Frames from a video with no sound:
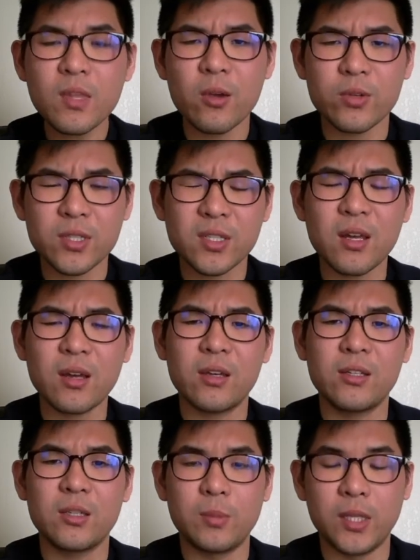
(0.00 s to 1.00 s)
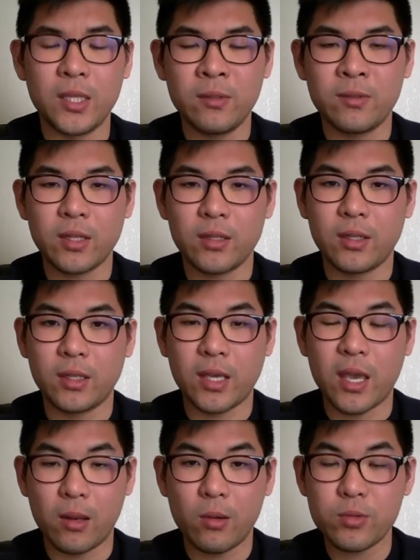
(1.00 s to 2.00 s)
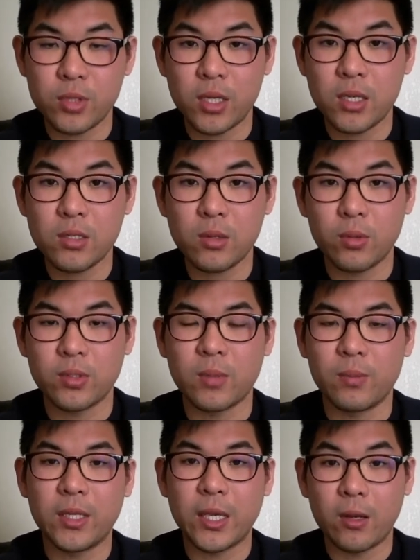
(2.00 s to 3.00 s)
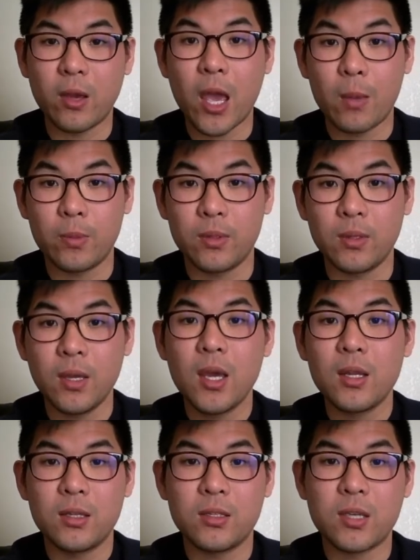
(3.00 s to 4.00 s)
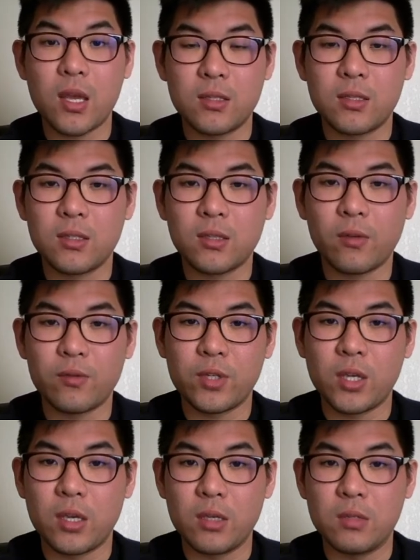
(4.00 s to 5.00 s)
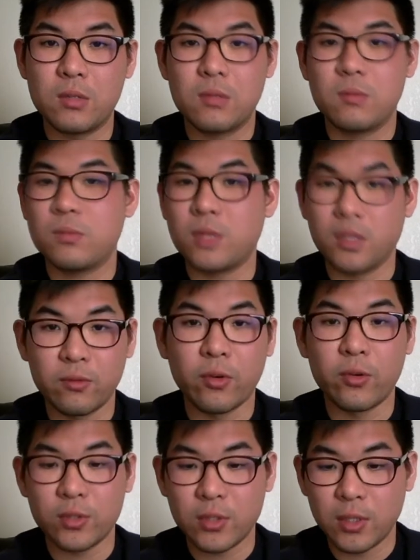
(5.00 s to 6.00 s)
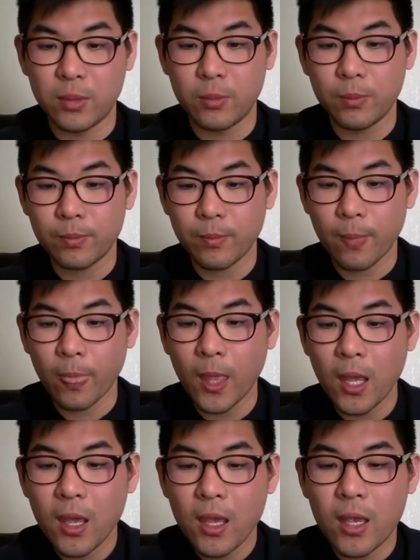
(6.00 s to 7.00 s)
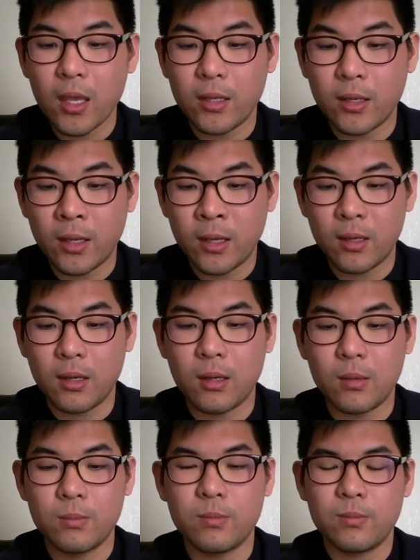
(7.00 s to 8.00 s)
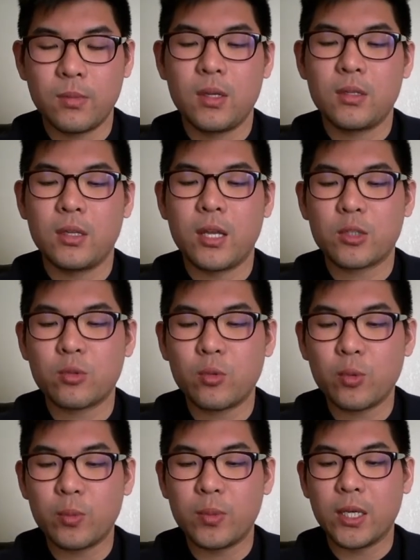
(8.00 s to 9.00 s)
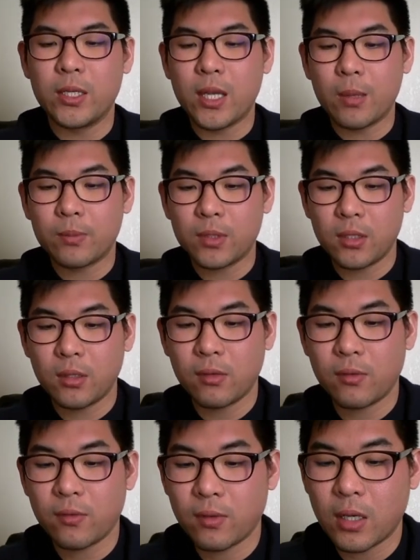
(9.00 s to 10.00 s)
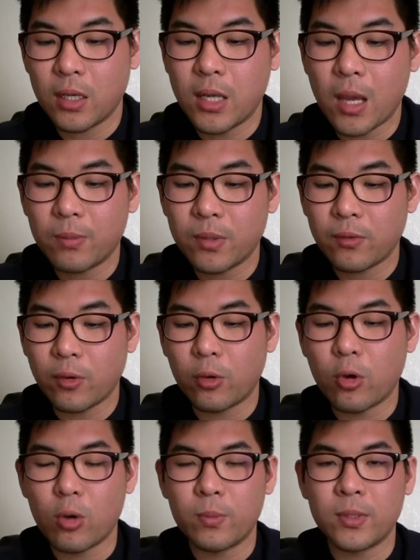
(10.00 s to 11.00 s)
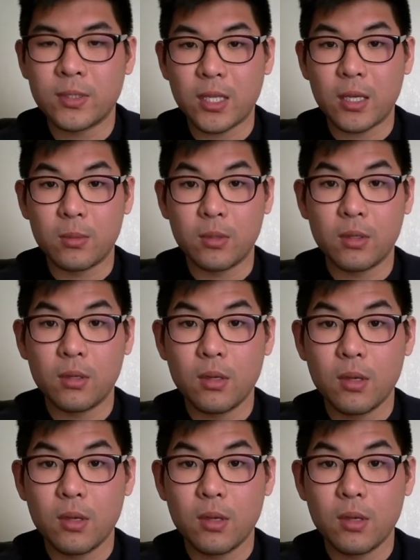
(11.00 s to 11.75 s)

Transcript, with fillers: are stuck in the belief that they cannot change or something cannot happen, the chances of change is very slim. And then um, the next one would be adaptive, adaptive or coping statement.